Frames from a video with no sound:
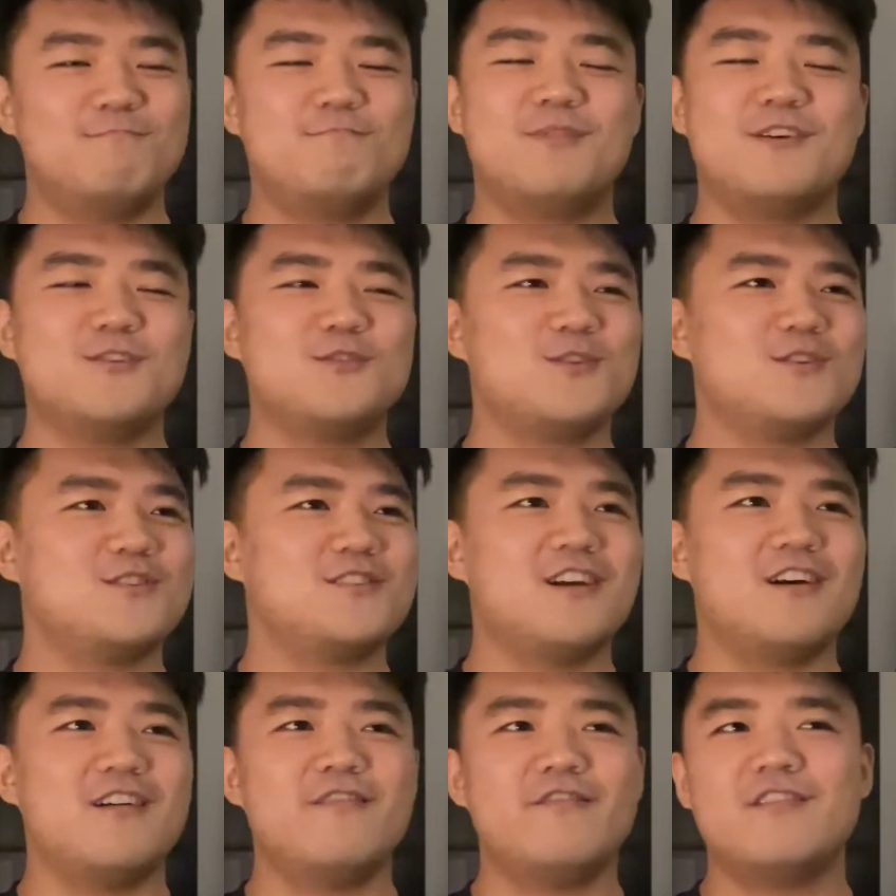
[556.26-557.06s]
bunch of
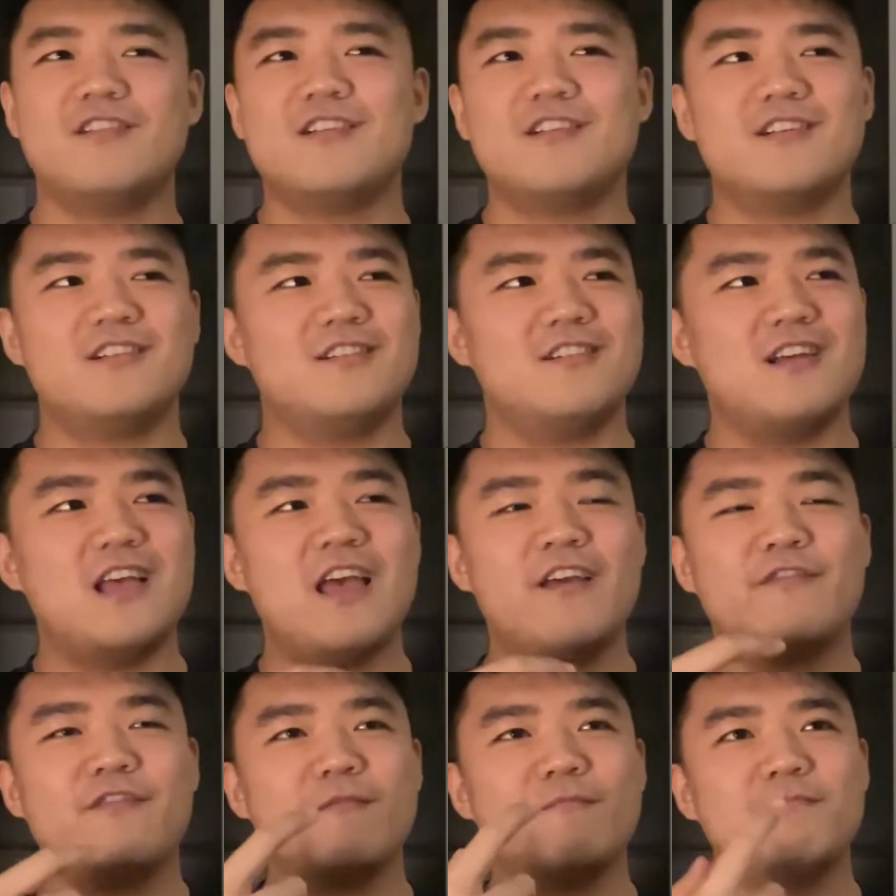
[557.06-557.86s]
stuff,
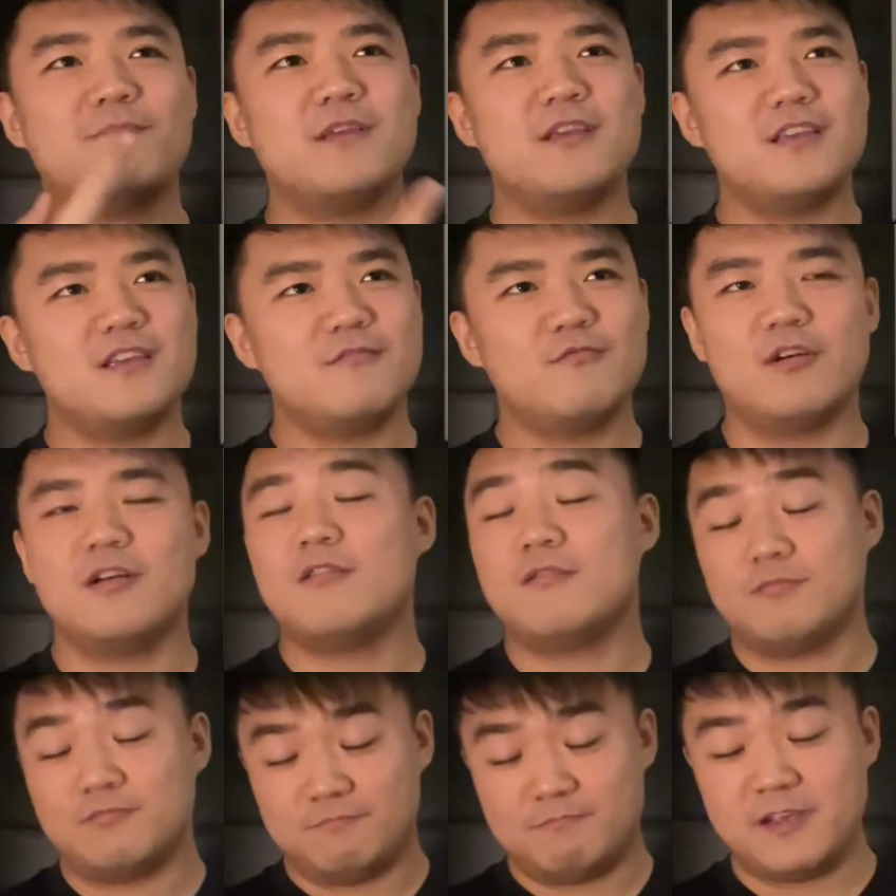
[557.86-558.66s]
F&B, well,
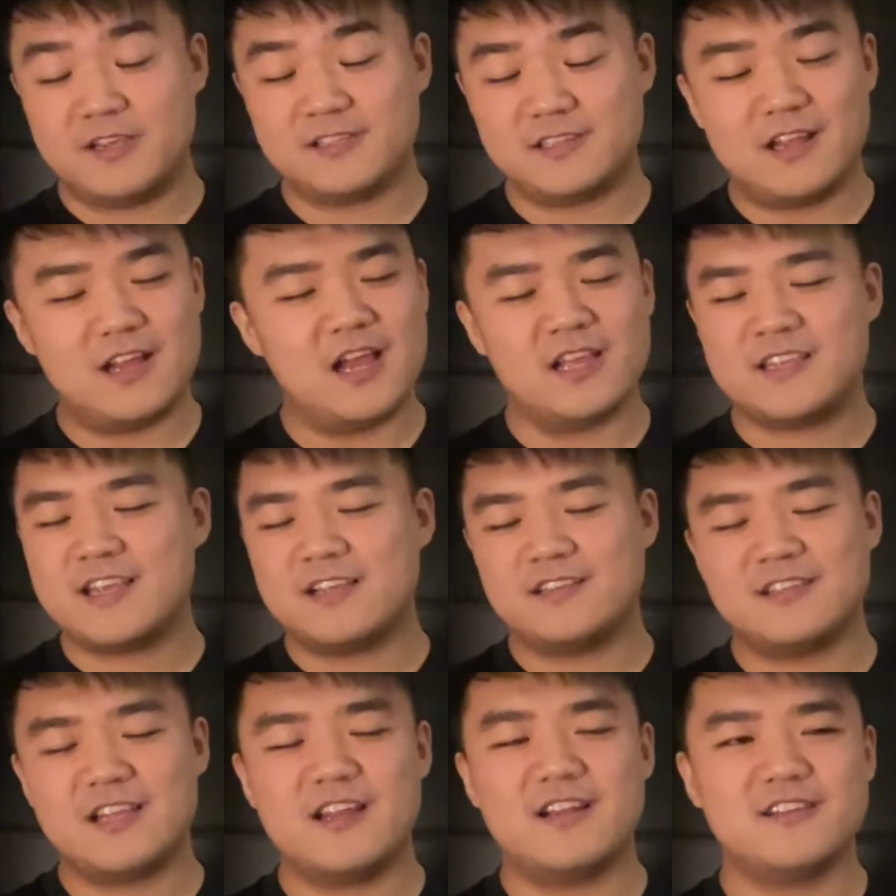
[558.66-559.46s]
I
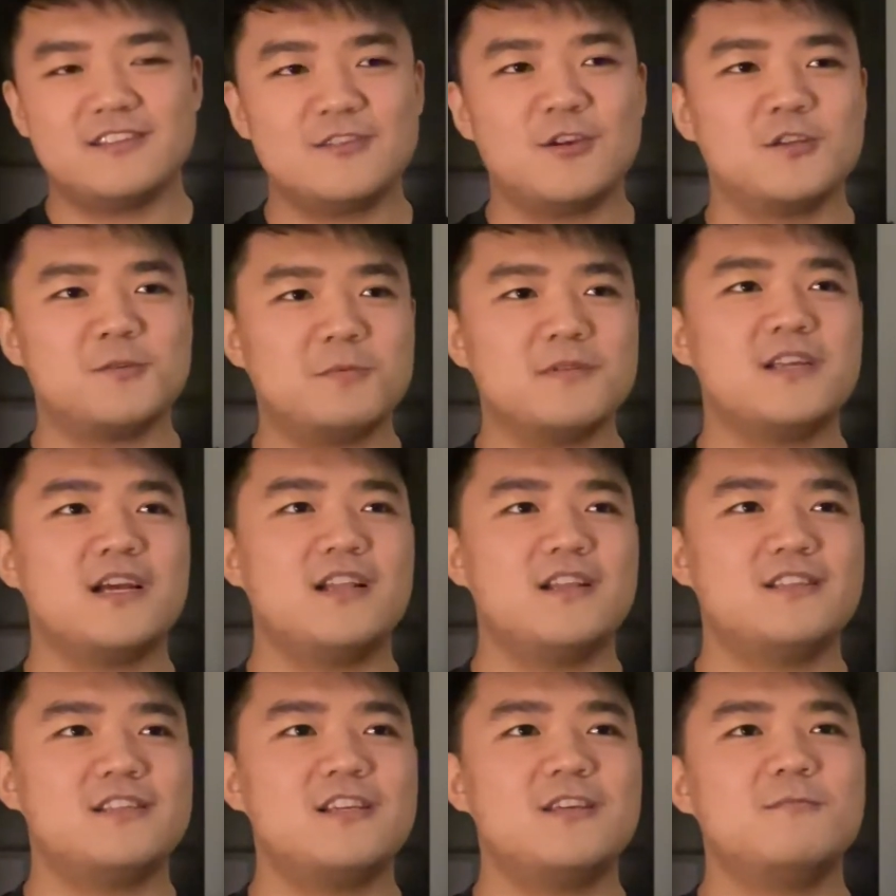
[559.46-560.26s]
guess that is
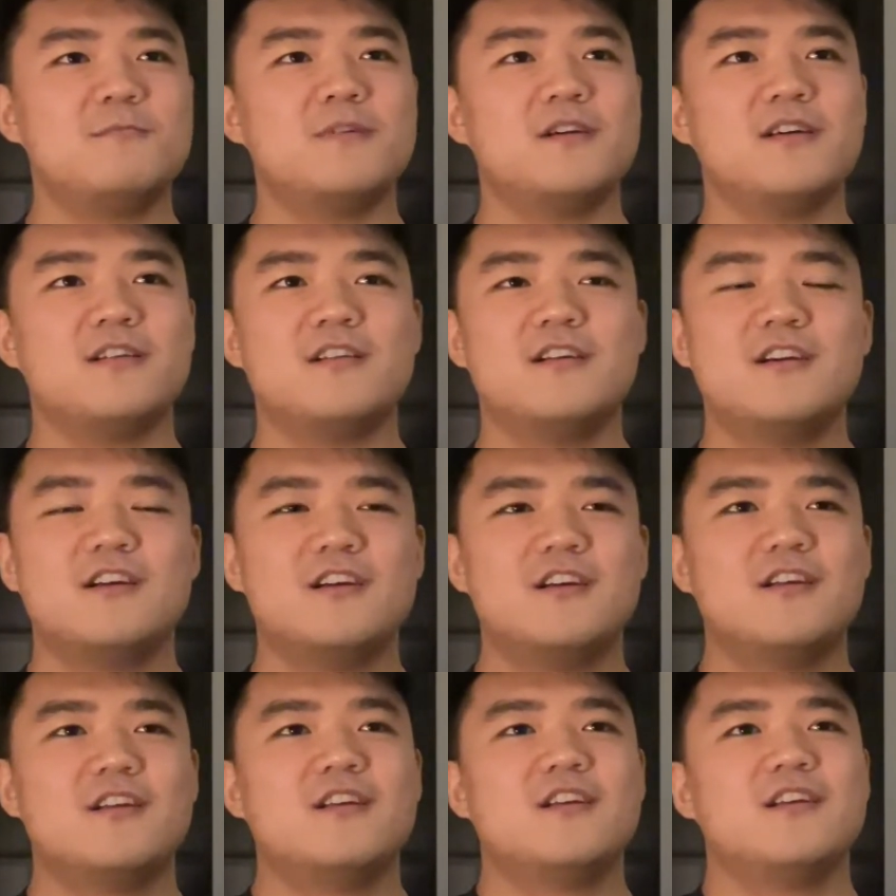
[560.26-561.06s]
hospitality, but
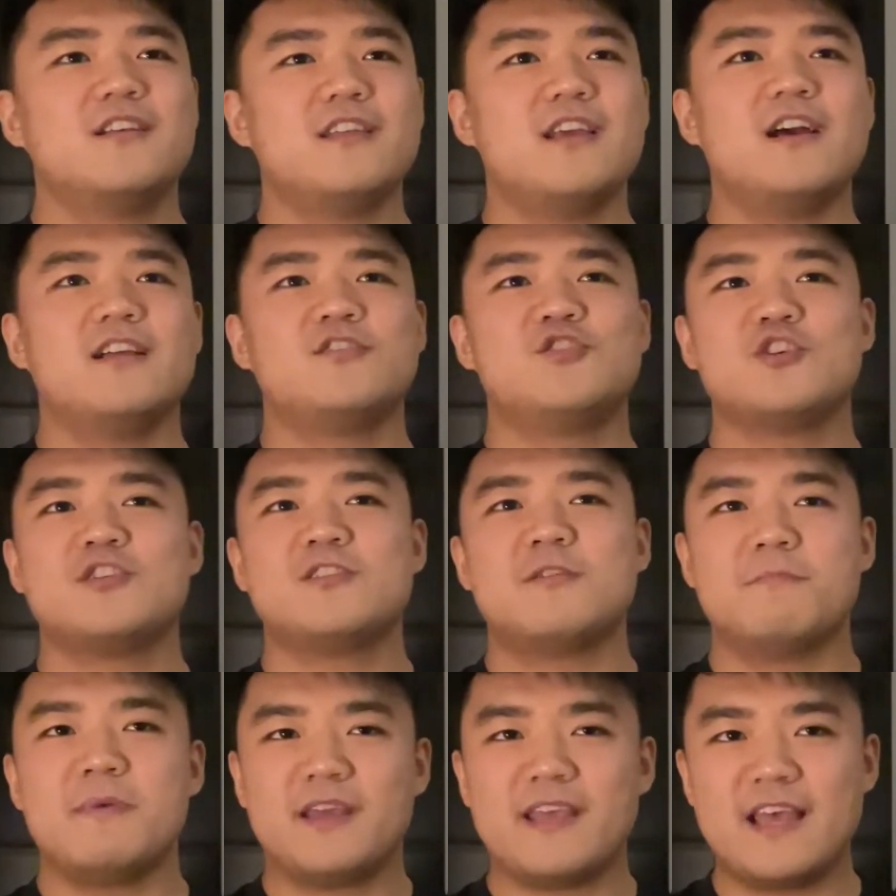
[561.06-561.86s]
yeah, just
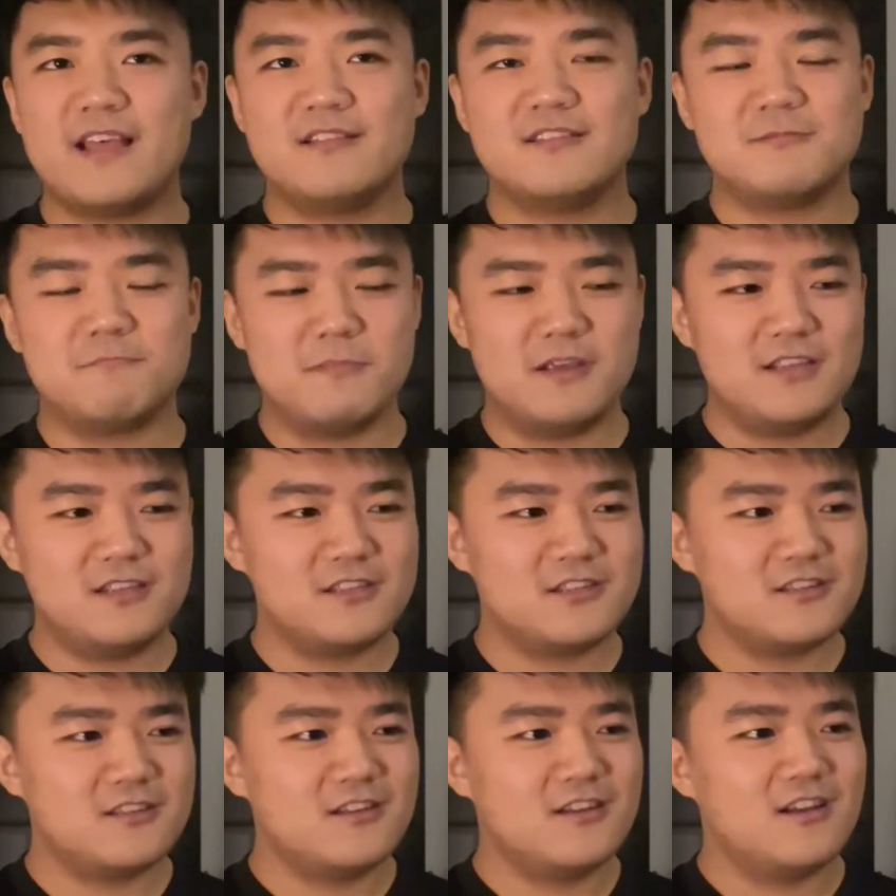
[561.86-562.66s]
to make ends meet.